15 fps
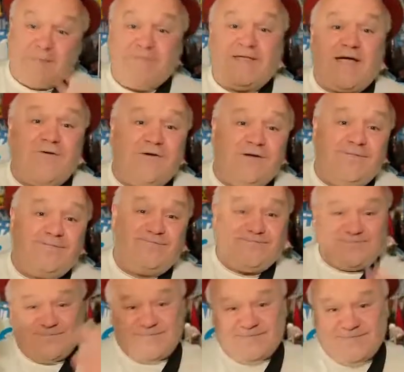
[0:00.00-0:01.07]
Darren.
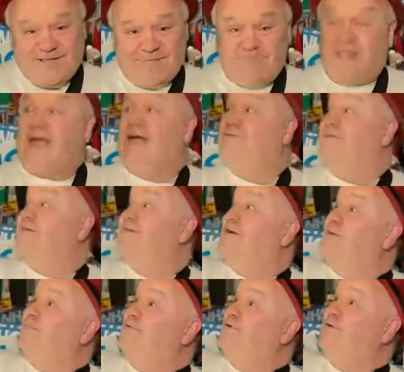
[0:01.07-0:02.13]
I'm live in
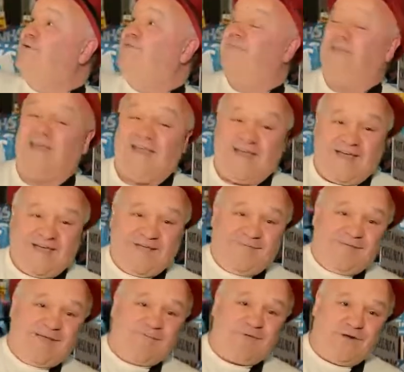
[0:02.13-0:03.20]
Stockport.
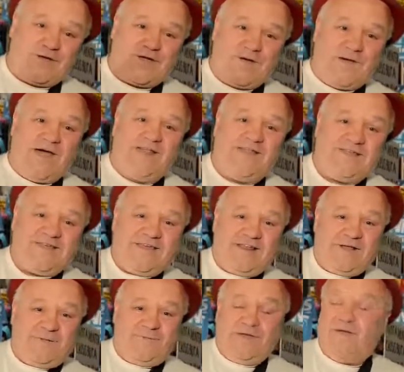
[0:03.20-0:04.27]
I'm going to go out and see a
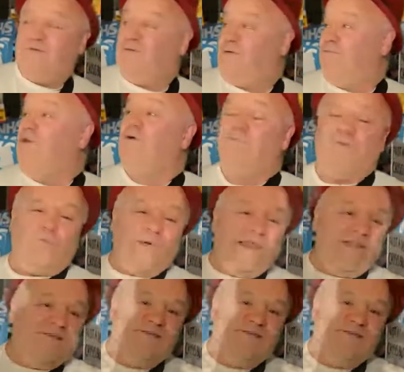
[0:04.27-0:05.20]
little bit of, not the windows